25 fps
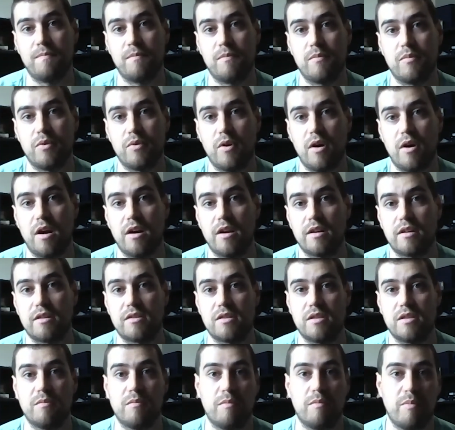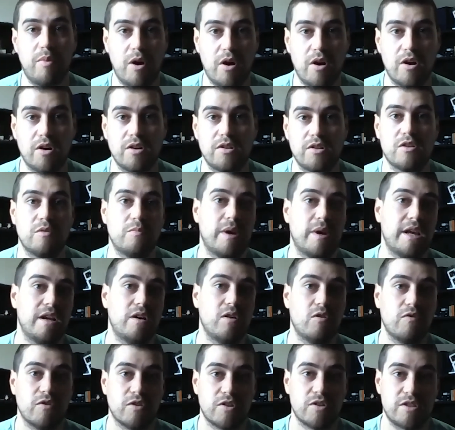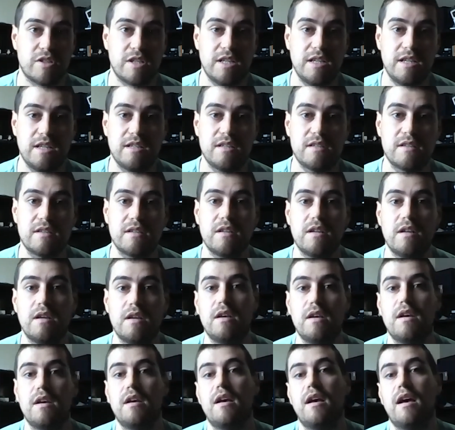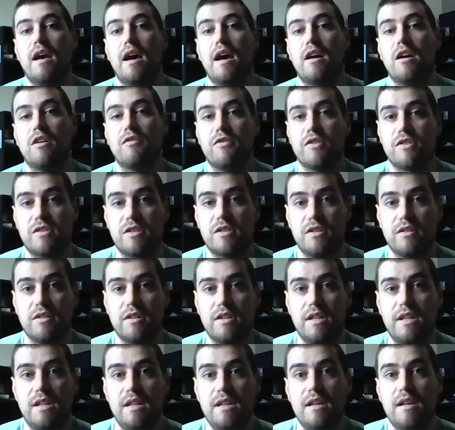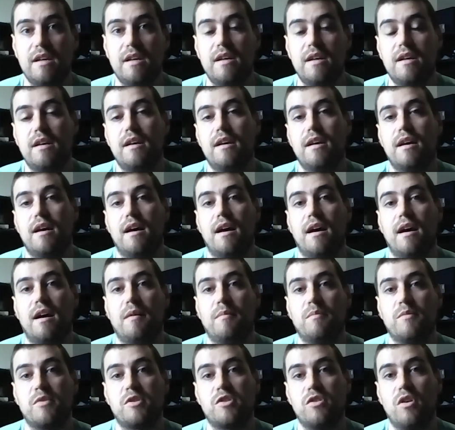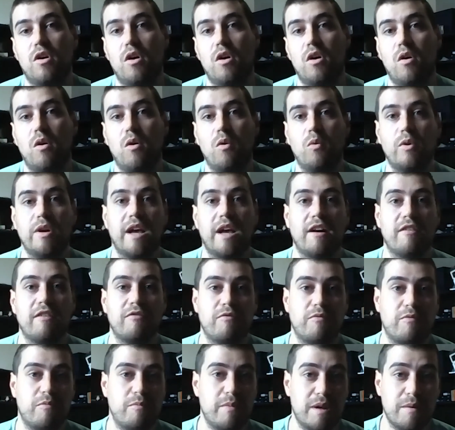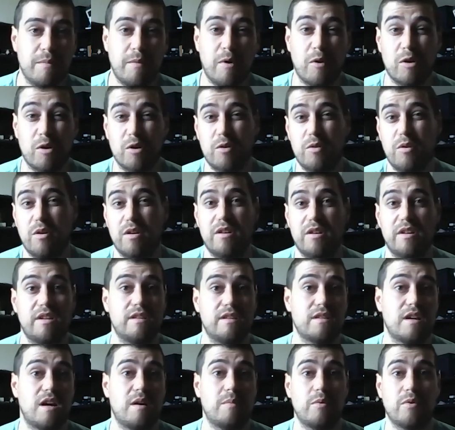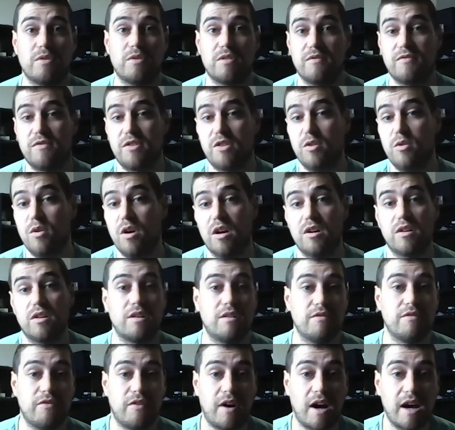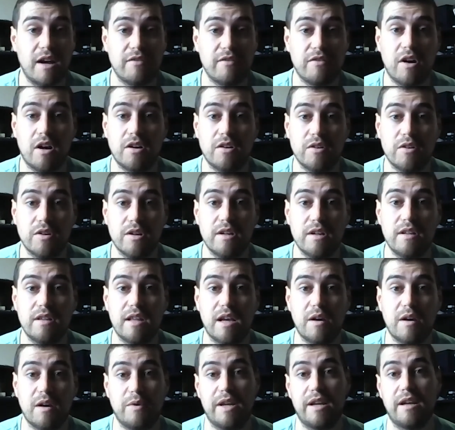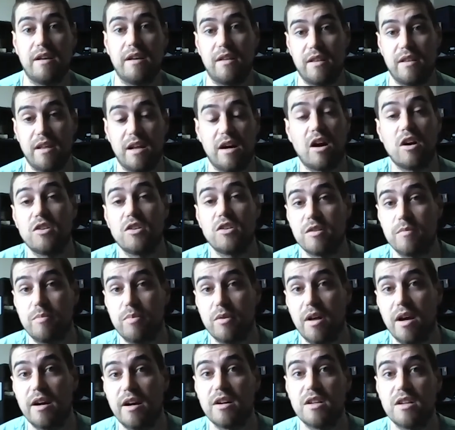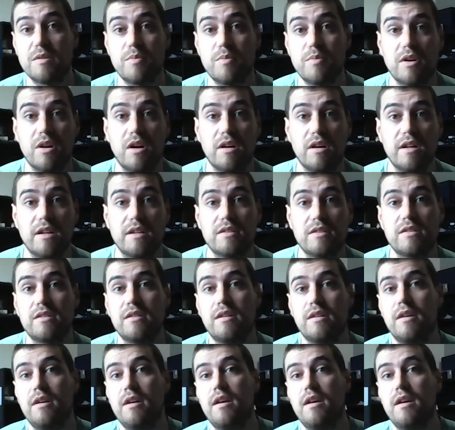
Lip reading: products and parts are made overseas at our facility. So we have minimum order quantities upwards of 200 to 500 that our suppliers put on us.